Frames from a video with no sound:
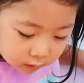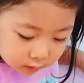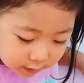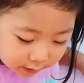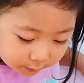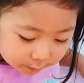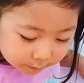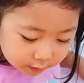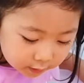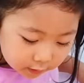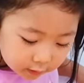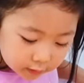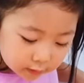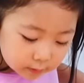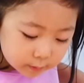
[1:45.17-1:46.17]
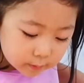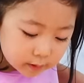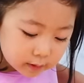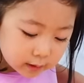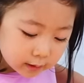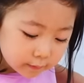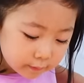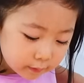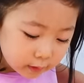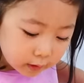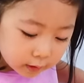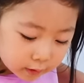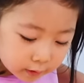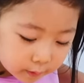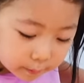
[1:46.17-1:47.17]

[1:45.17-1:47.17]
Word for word: Let's put the bacteria on the